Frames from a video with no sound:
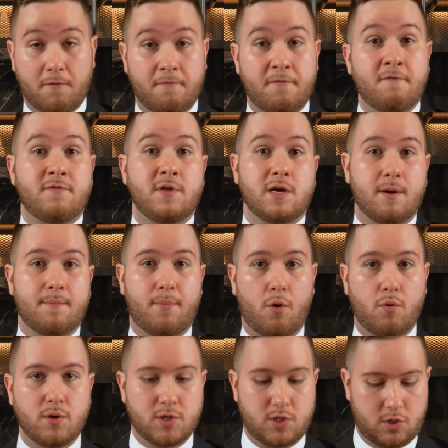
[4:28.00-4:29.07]
50
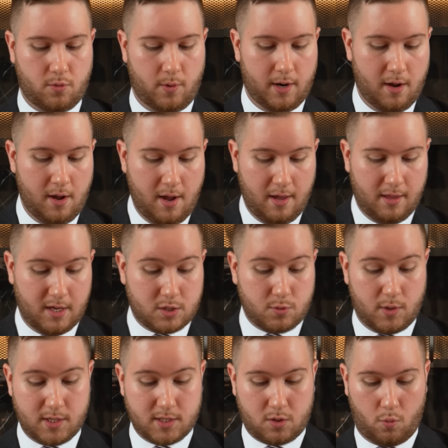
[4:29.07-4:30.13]
components to it. This
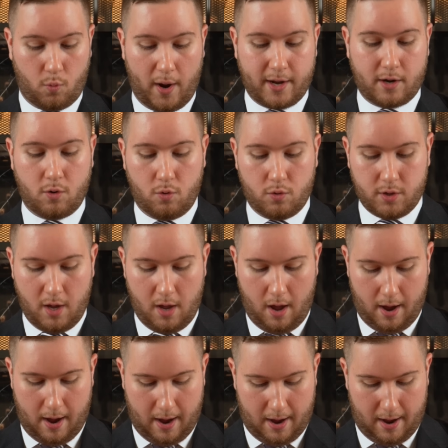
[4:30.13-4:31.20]
one is the white gold
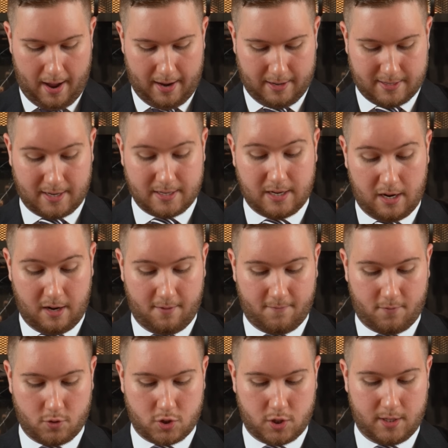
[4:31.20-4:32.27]
and titanium
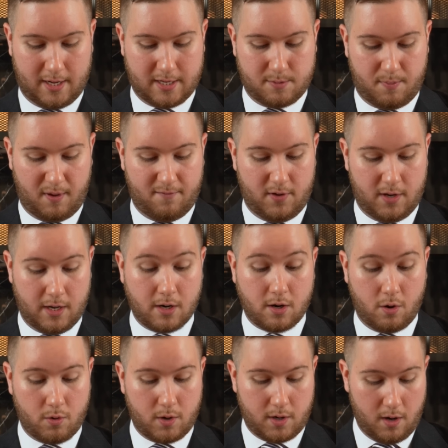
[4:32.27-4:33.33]
version that's PVD
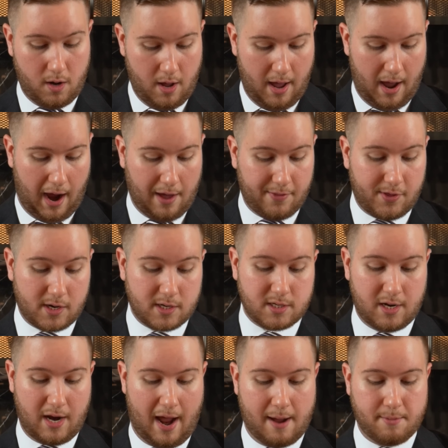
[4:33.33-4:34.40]
coated. I think it's
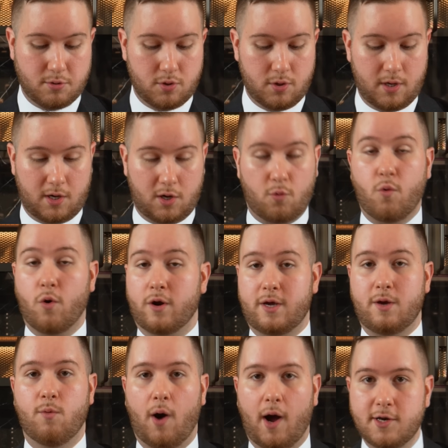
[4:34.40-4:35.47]
an absolutely
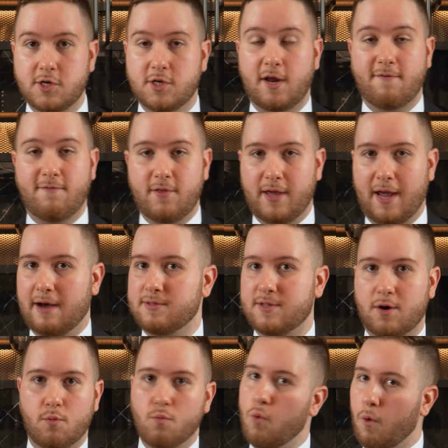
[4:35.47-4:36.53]
quirky watch, definitely out
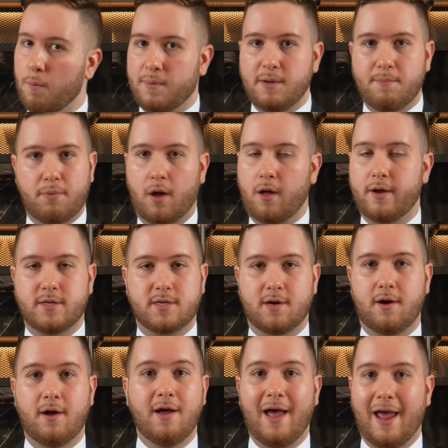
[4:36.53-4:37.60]
there. Won't be probably
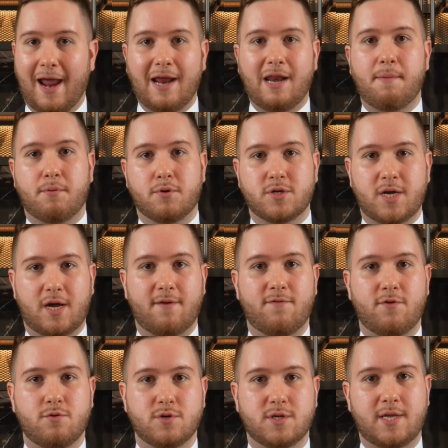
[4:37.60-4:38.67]
to 80% of
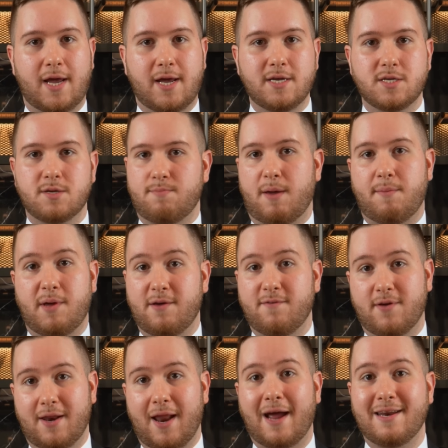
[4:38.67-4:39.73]
you's taste, maybe
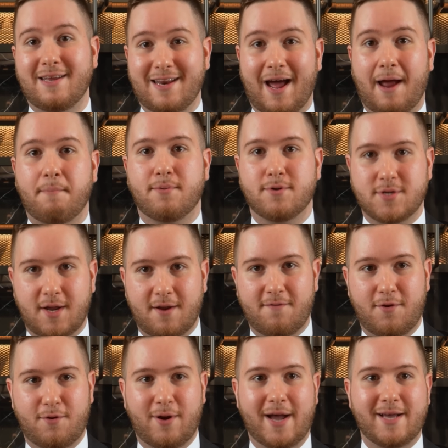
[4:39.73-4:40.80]
even 99% of
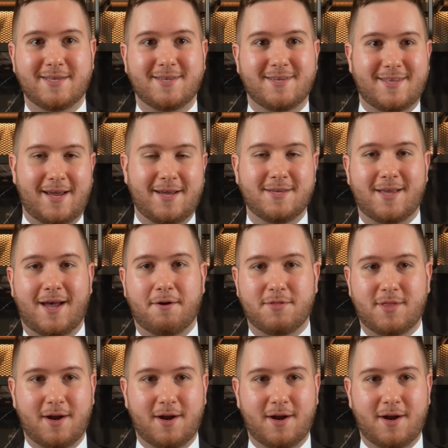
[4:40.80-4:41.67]
you guys' taste out